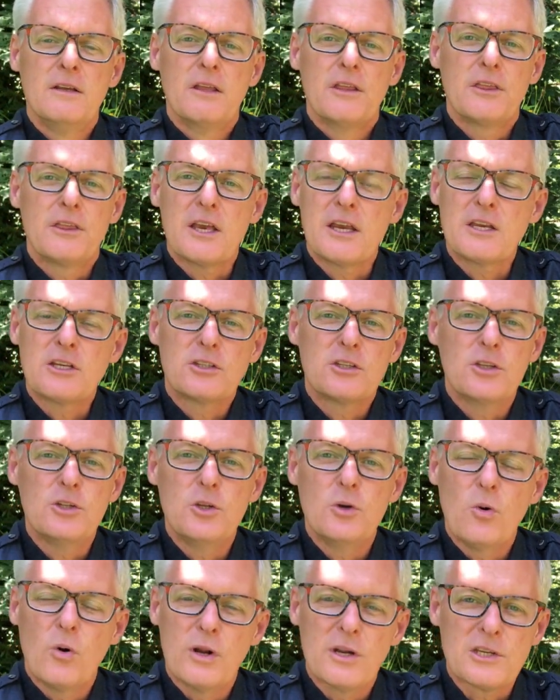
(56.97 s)
things to
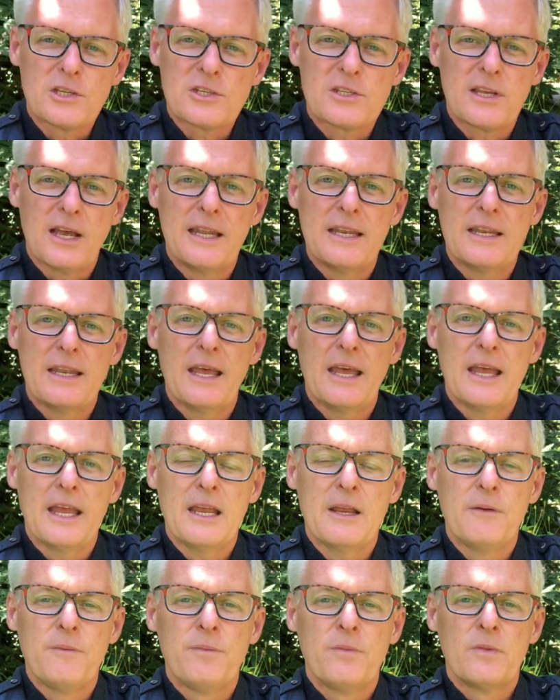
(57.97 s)
do on a
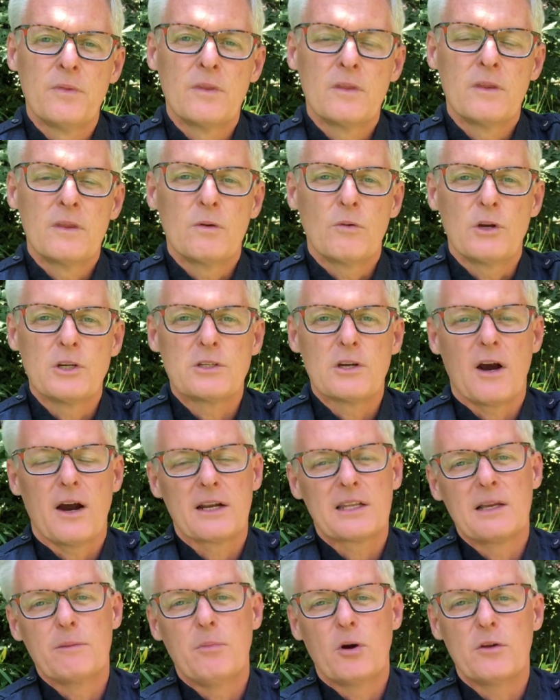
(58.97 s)
Sunday. We
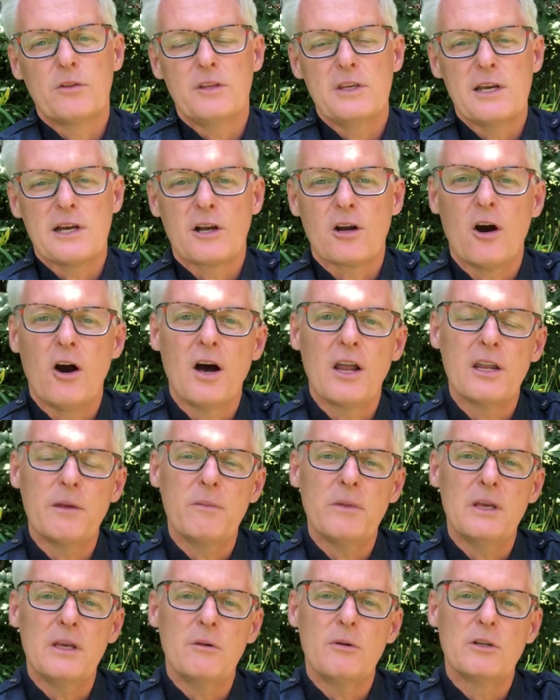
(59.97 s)
talked about the
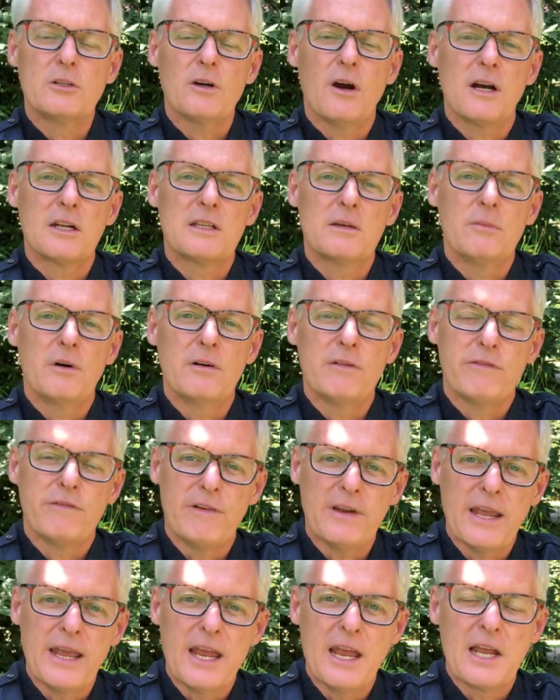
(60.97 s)
economy, we talked about
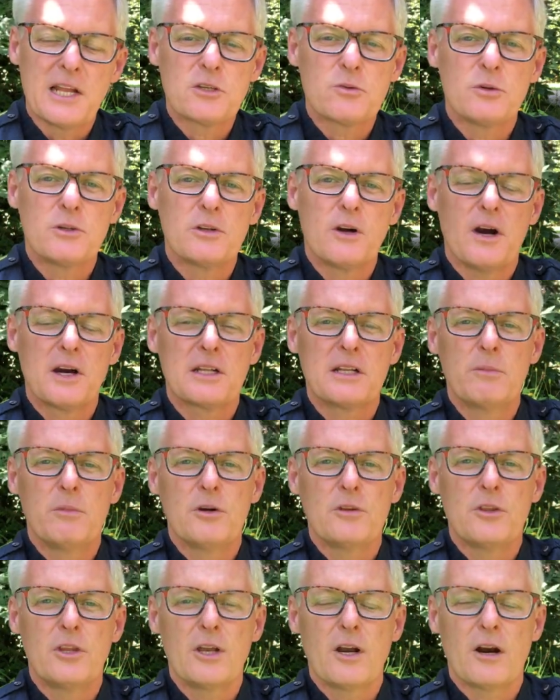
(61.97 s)
finance, we talked
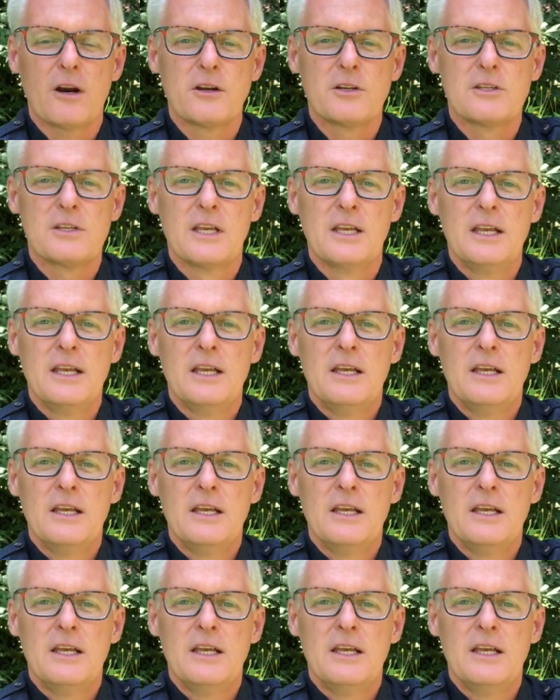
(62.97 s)
about the arts.